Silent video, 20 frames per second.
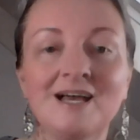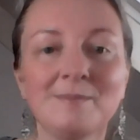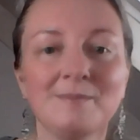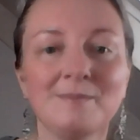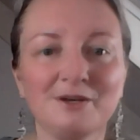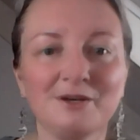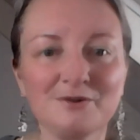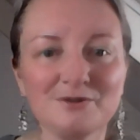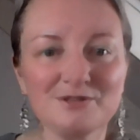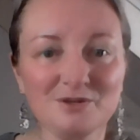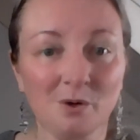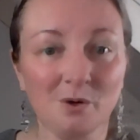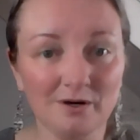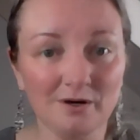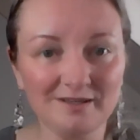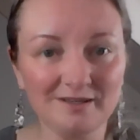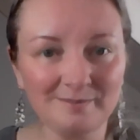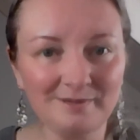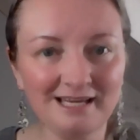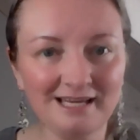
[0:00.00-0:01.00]
because
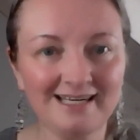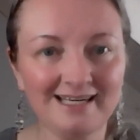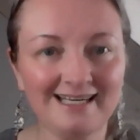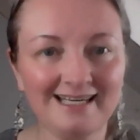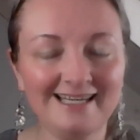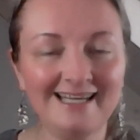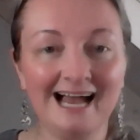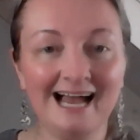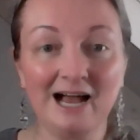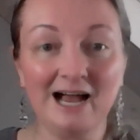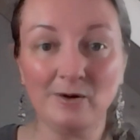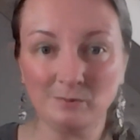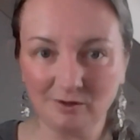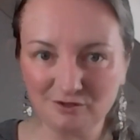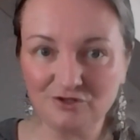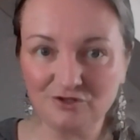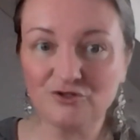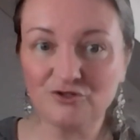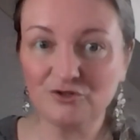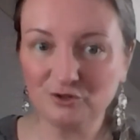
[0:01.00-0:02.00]
automatically I
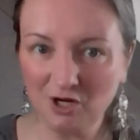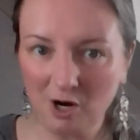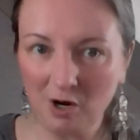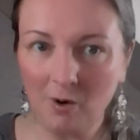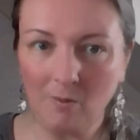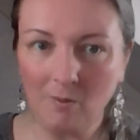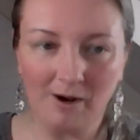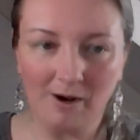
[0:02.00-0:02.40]
want to know.